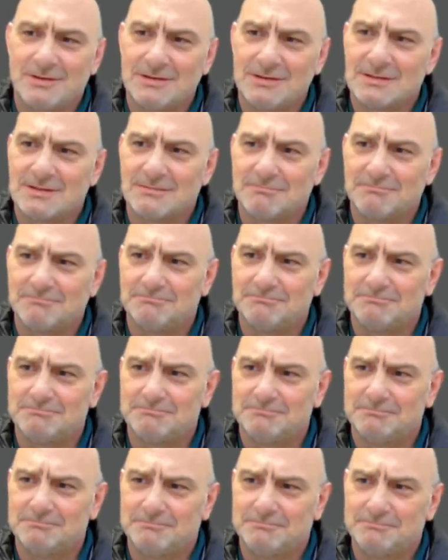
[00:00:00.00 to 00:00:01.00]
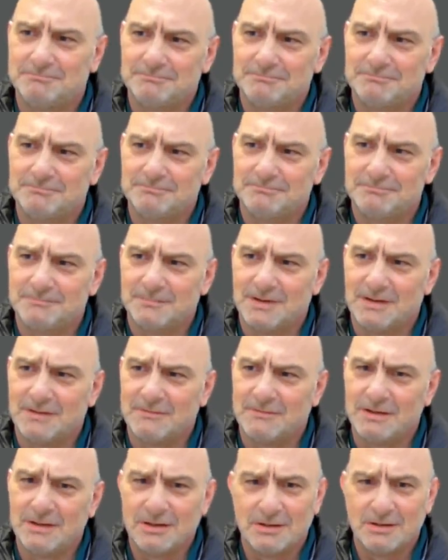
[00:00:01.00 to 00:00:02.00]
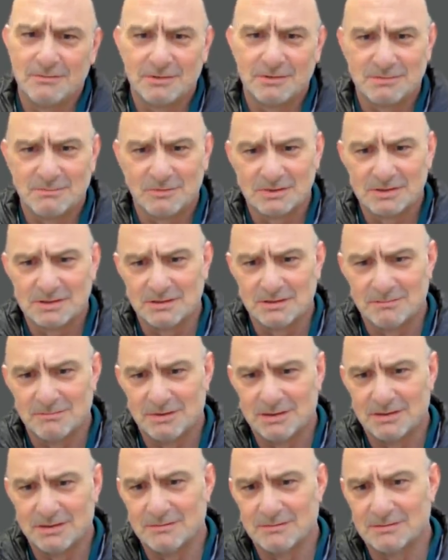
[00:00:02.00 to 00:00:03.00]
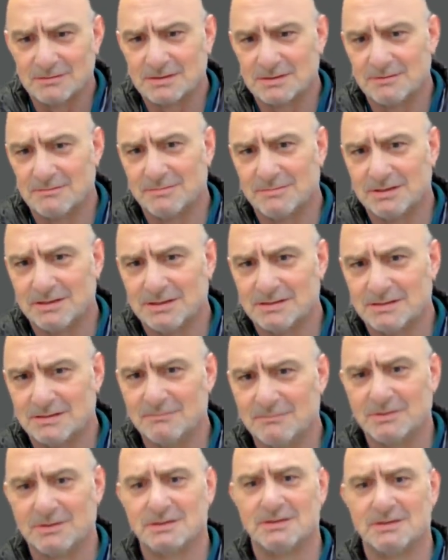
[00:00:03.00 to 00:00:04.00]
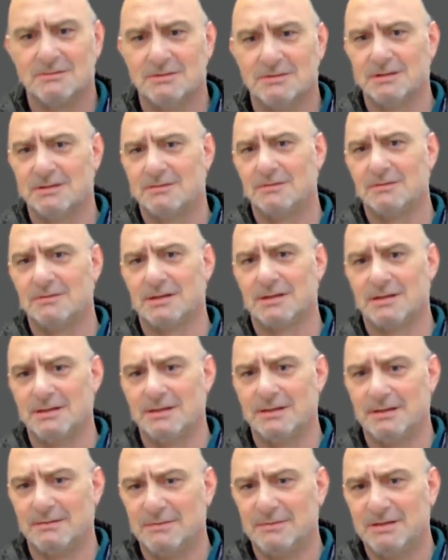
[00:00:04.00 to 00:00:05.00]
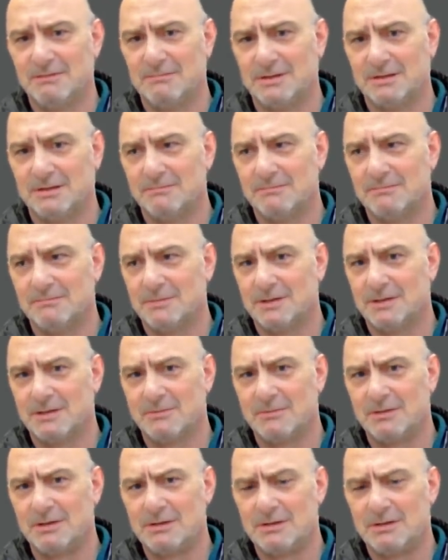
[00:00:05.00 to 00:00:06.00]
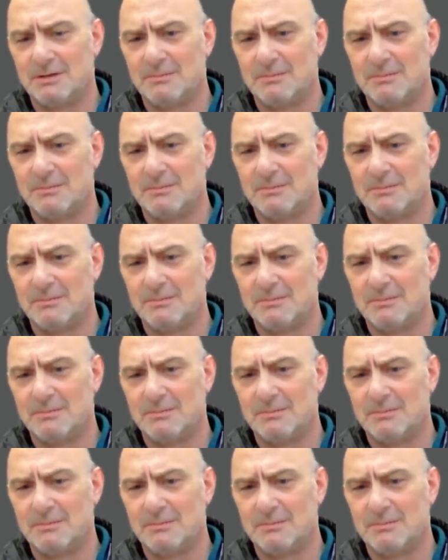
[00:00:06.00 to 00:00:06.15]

once, I think it was Mossel Bay or someplace, I'm not sure, I can't really remember. But I woke